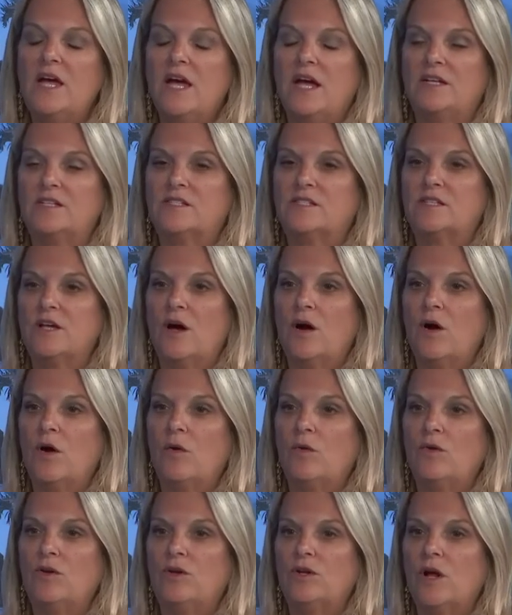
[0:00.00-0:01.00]
And
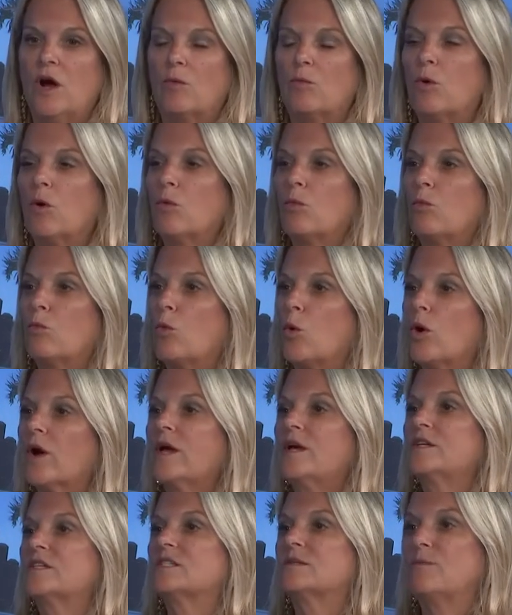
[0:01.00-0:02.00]
so, you know, we're
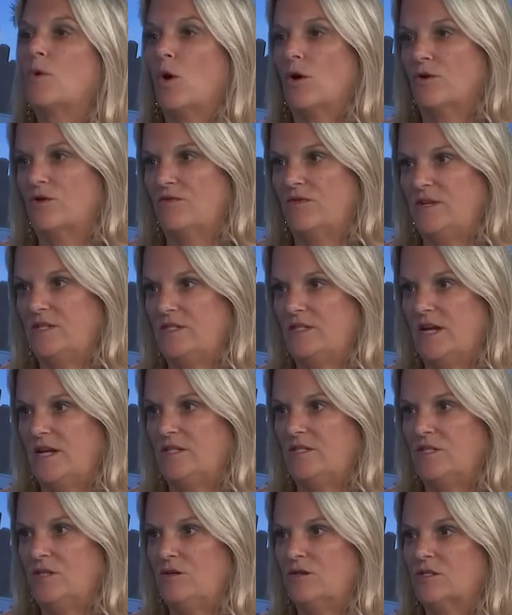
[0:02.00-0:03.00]
working smarter these
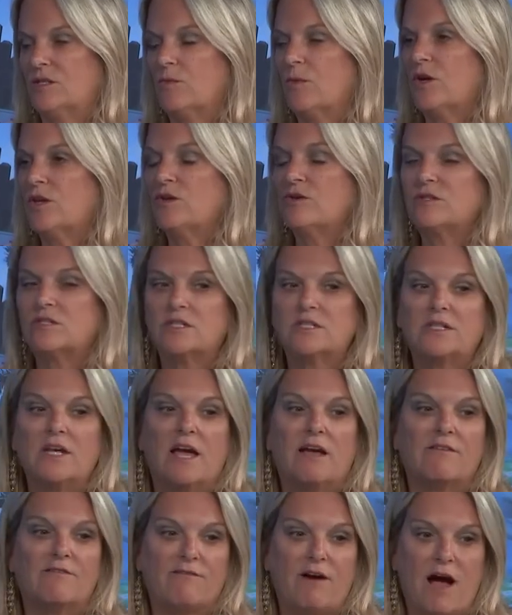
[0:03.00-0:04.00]
days too. So what used to
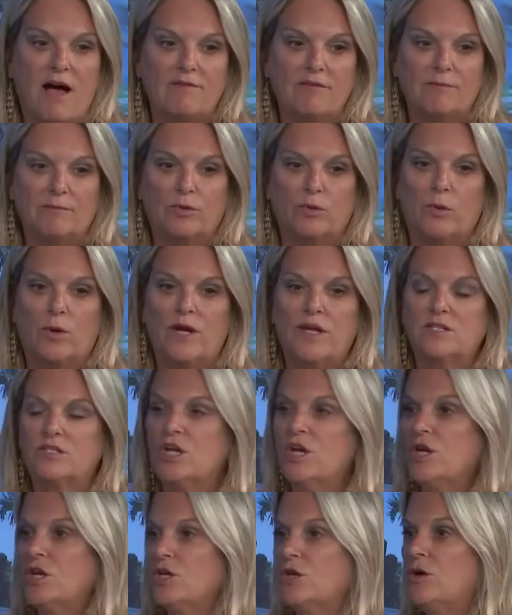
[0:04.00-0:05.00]
take five employees,
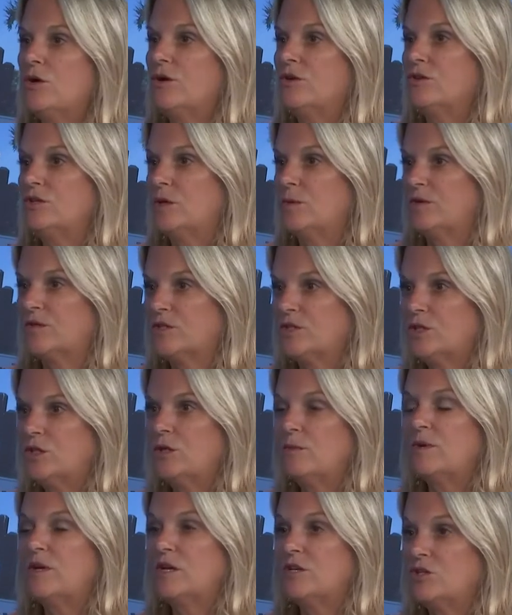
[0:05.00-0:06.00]
you can do with
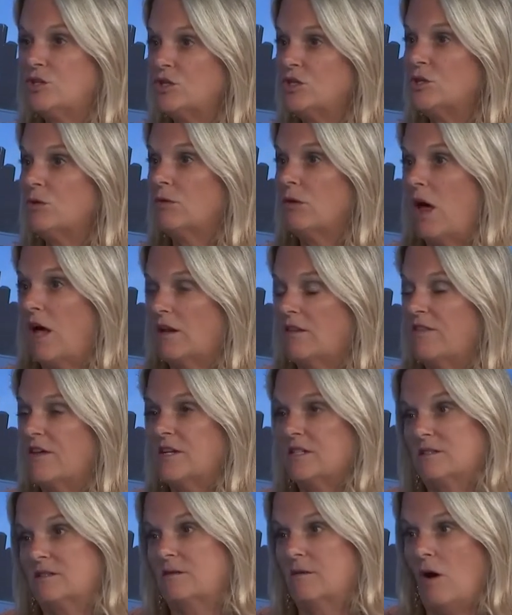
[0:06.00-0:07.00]
two because you can do a lot of
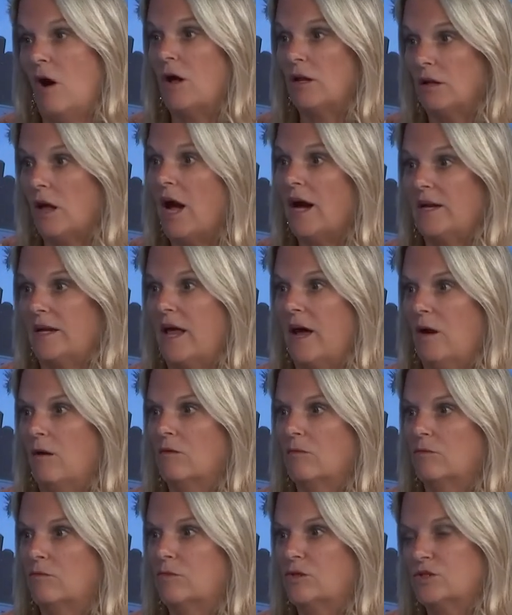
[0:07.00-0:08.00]
things online now,
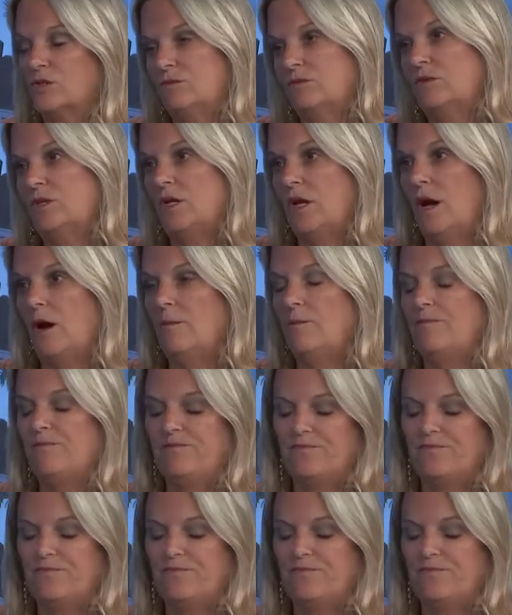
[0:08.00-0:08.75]
yeah. which, you know.